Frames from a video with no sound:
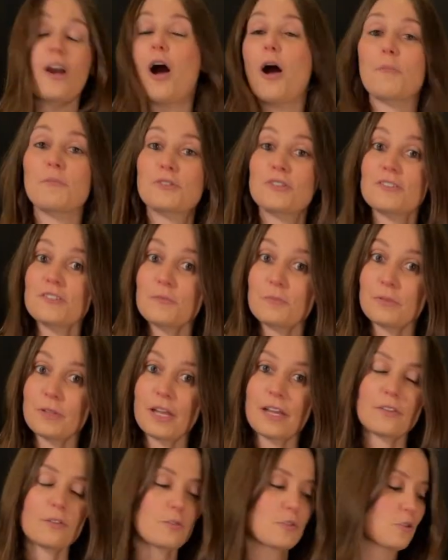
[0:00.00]
the options of
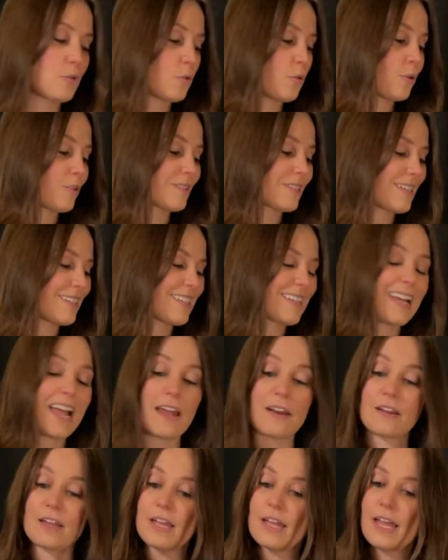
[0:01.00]
playing those chords. Because
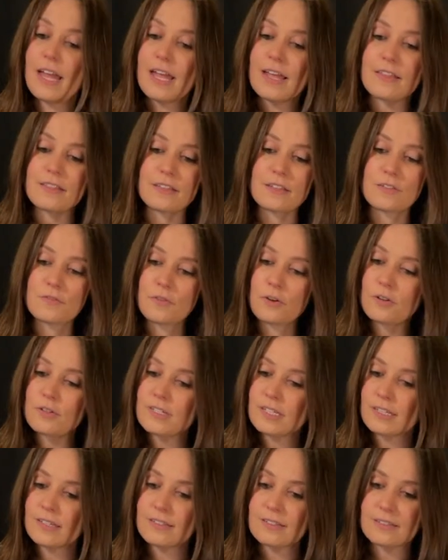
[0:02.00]
again, these
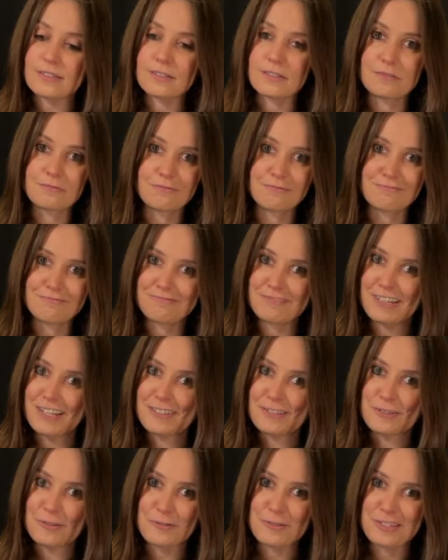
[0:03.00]
verses,
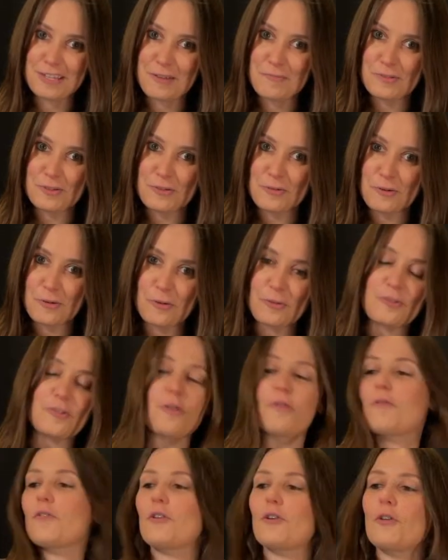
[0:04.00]
it's those same 2 chords
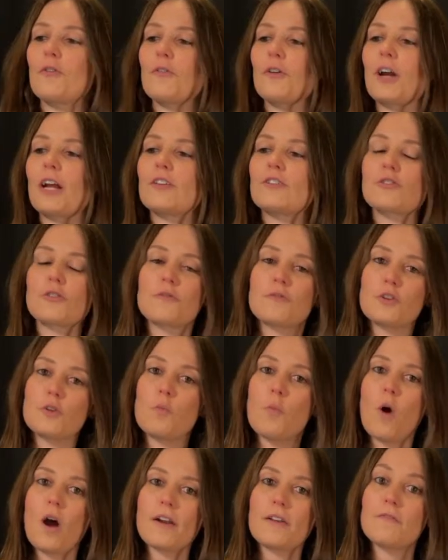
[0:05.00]
over and over again. So if
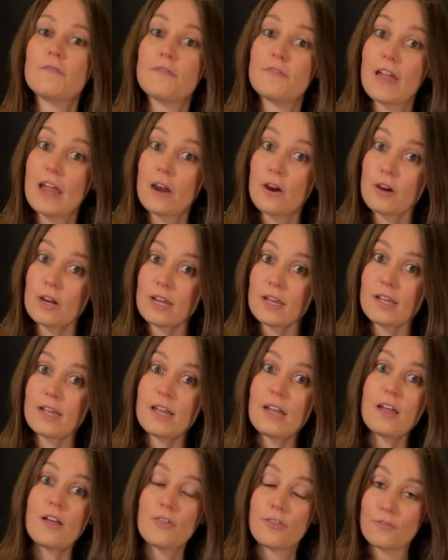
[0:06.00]
you want to vary
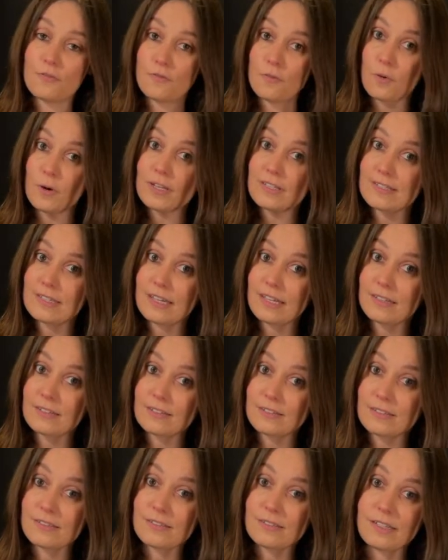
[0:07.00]
the
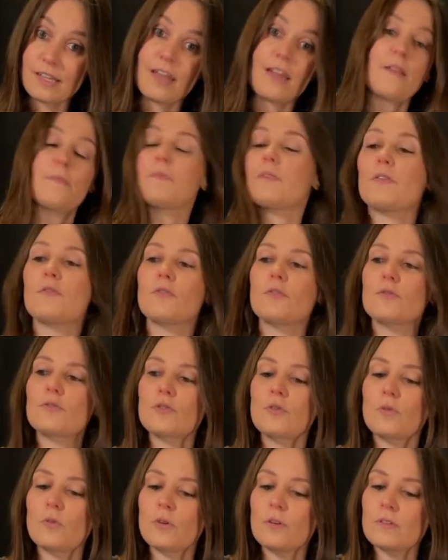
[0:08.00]
voicings, okay, of those
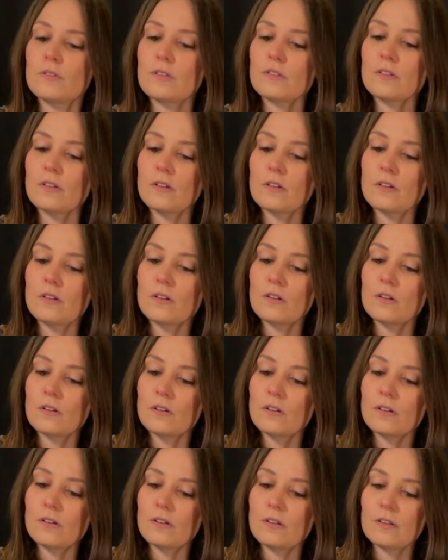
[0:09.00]
chords,
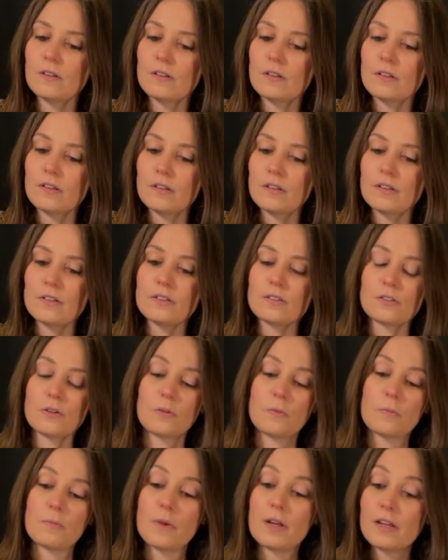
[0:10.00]

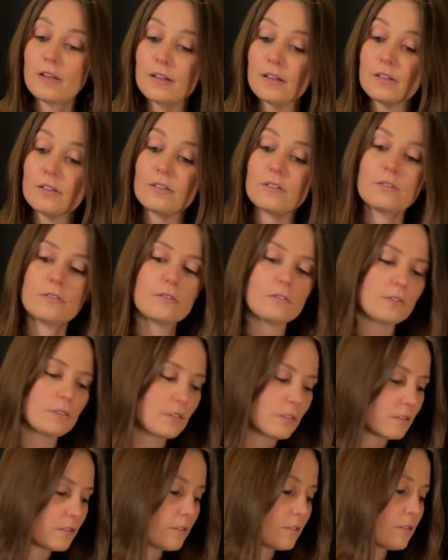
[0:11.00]
so
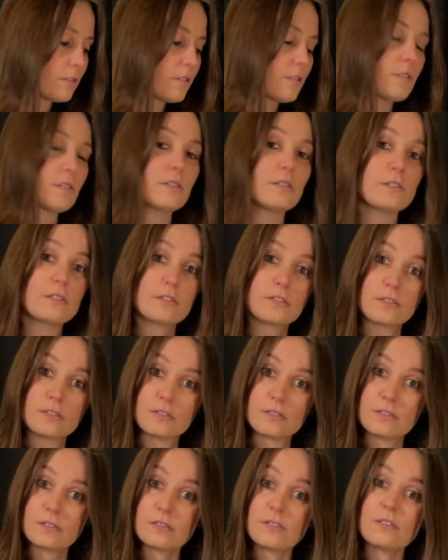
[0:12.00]
Magnolia, da,
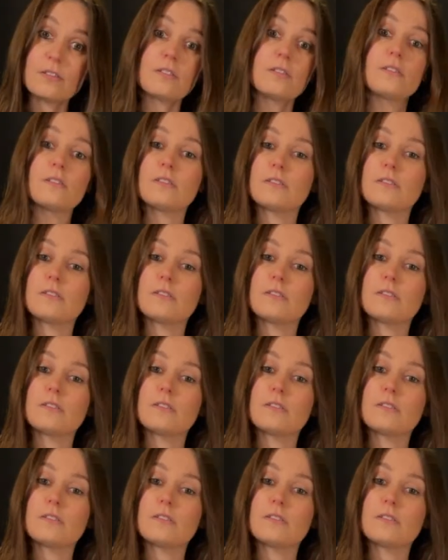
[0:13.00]
da,